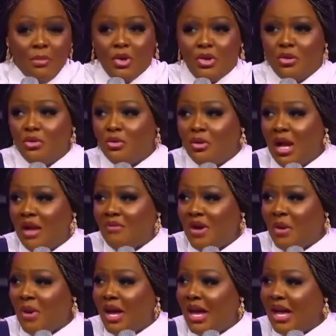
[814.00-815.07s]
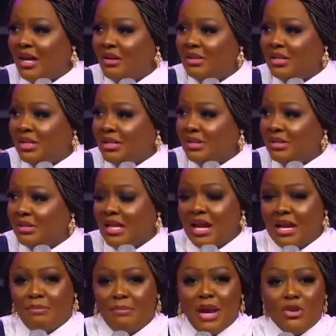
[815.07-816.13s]
But you have our elders,
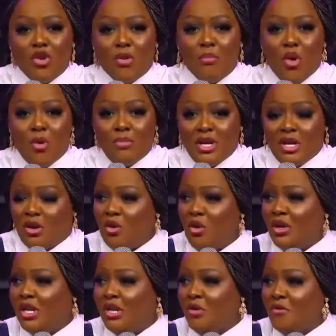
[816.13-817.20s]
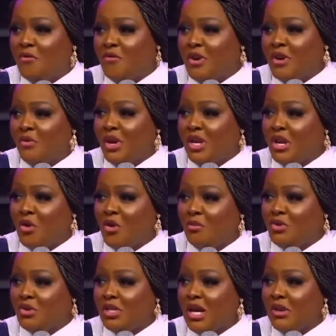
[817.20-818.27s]
like your mommy calling your friend when they
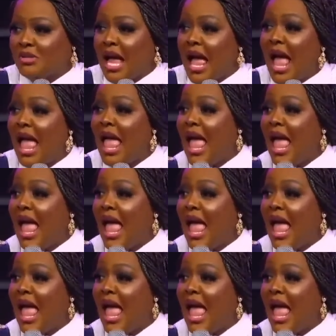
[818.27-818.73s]
come to the house.